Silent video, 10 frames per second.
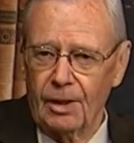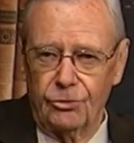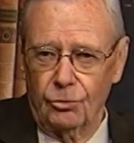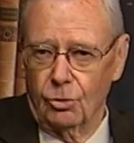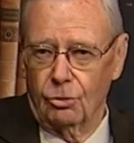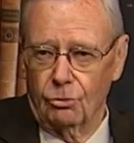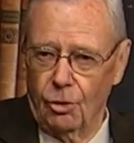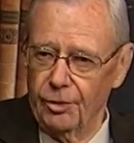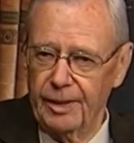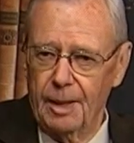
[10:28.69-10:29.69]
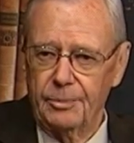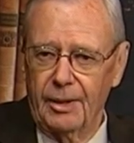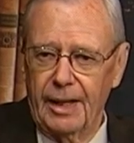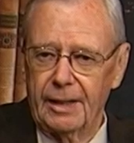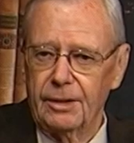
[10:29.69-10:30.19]
to growing up
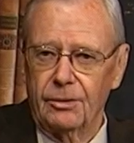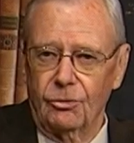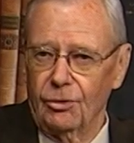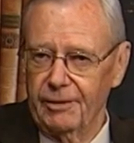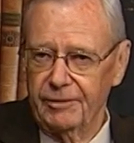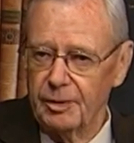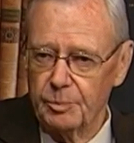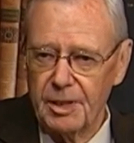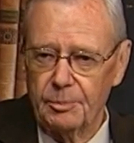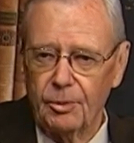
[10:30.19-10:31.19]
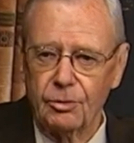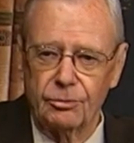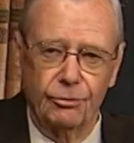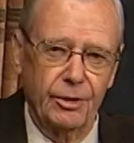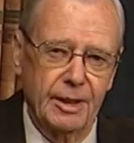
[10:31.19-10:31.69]
like loving people,
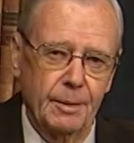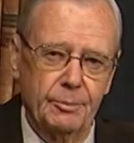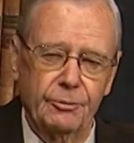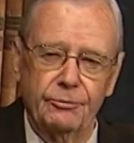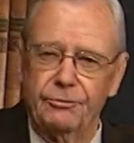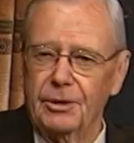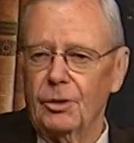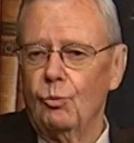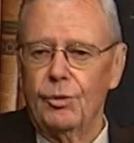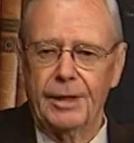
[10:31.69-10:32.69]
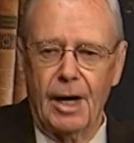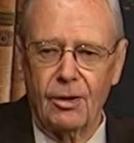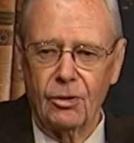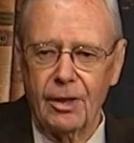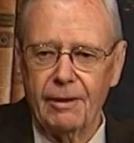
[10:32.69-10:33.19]
growing up feel that we
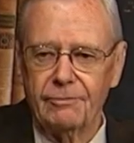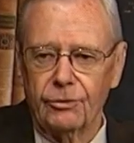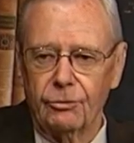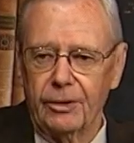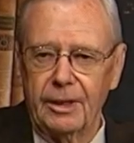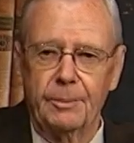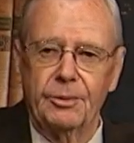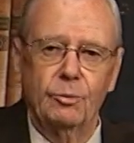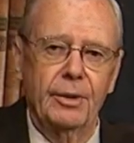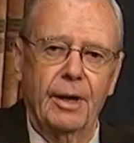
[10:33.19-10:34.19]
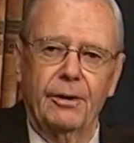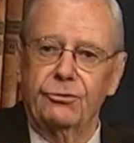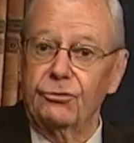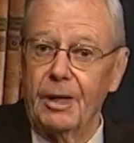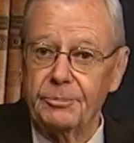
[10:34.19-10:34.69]
are loved, growing up that we are
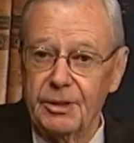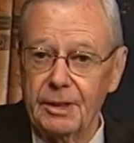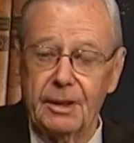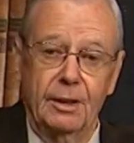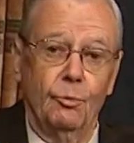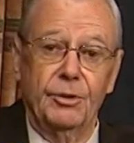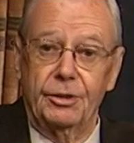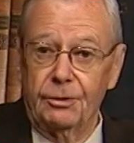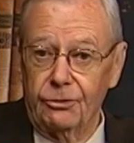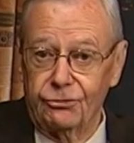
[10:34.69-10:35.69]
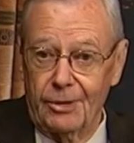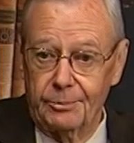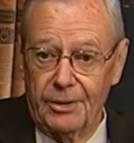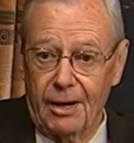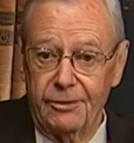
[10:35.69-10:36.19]
accepted and that we can
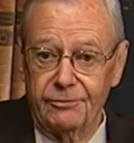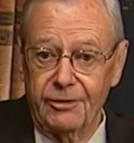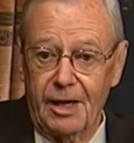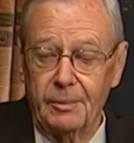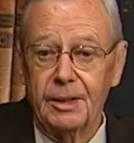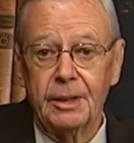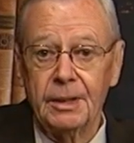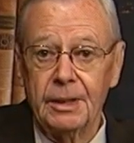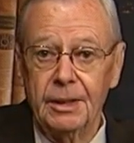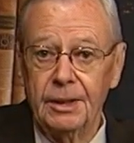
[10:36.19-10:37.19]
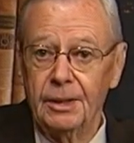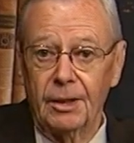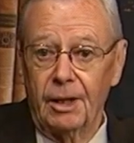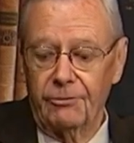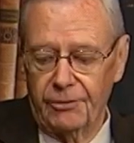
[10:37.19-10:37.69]
accept our environment.
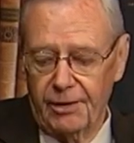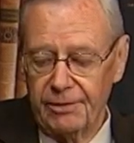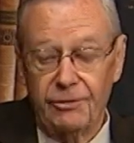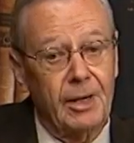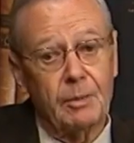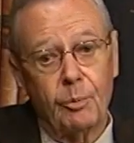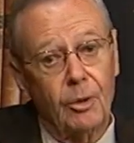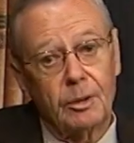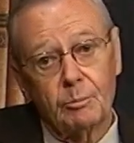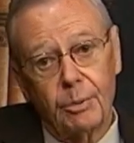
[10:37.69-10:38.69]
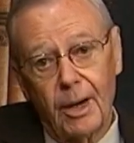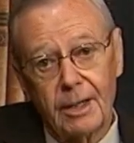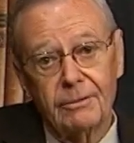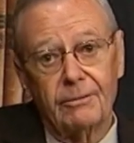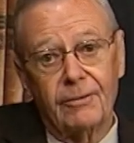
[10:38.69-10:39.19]
A very, very important
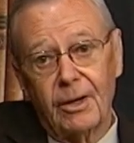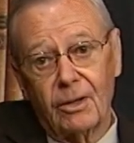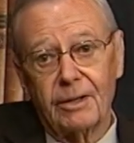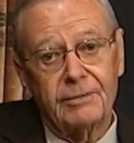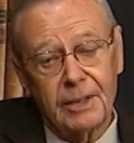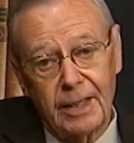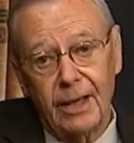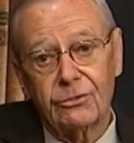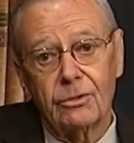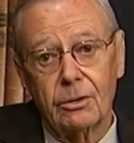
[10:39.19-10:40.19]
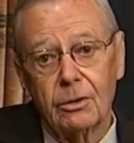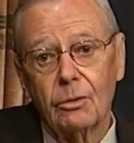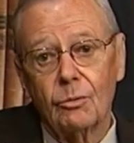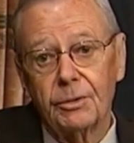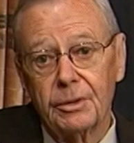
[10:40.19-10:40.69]
part of our living has to
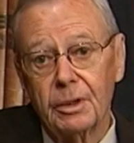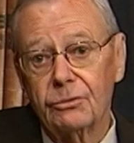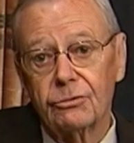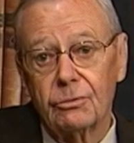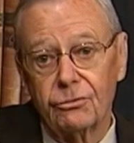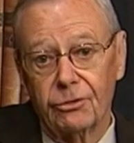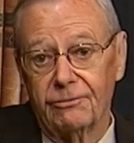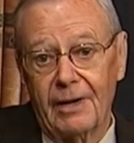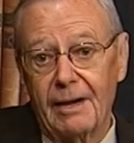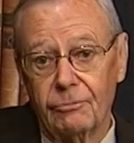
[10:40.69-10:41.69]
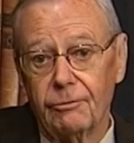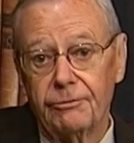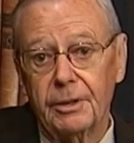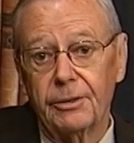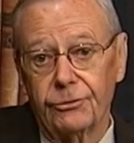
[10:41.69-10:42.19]
do with these survival
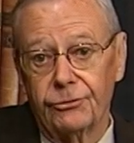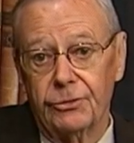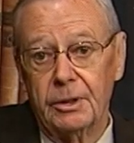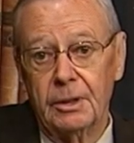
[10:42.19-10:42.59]
figures